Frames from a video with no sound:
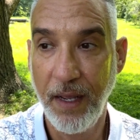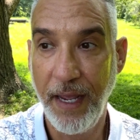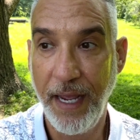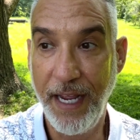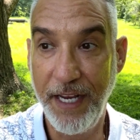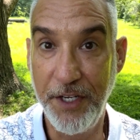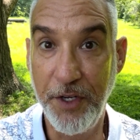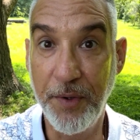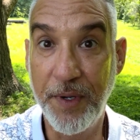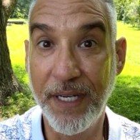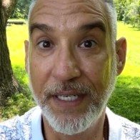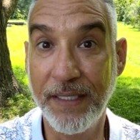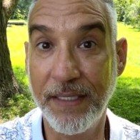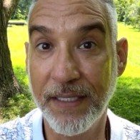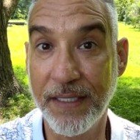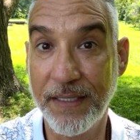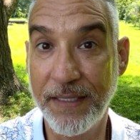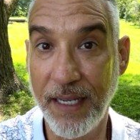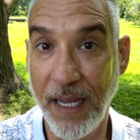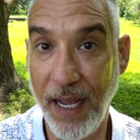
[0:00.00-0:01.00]
And you can
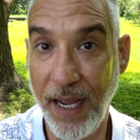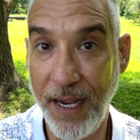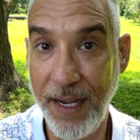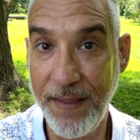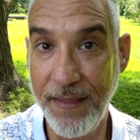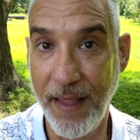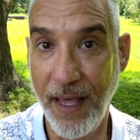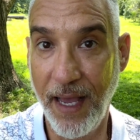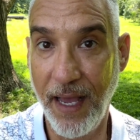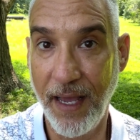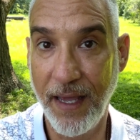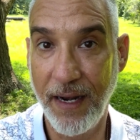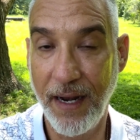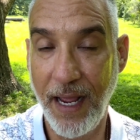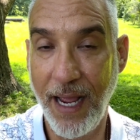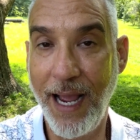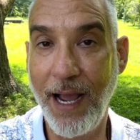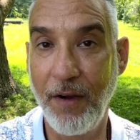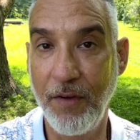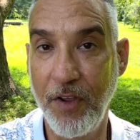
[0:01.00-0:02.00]
design that
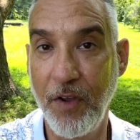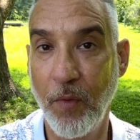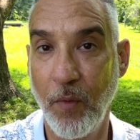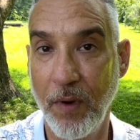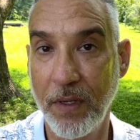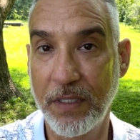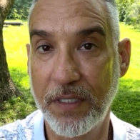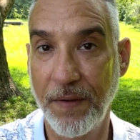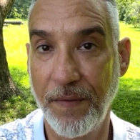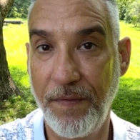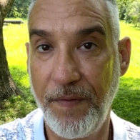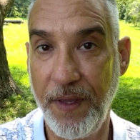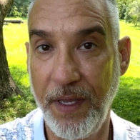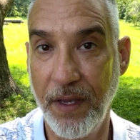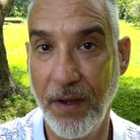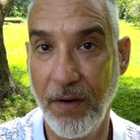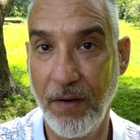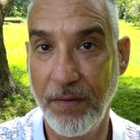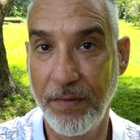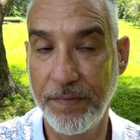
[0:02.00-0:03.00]
how you want to
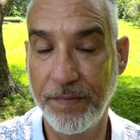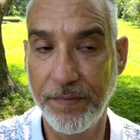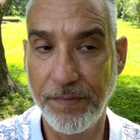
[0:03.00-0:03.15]
feel.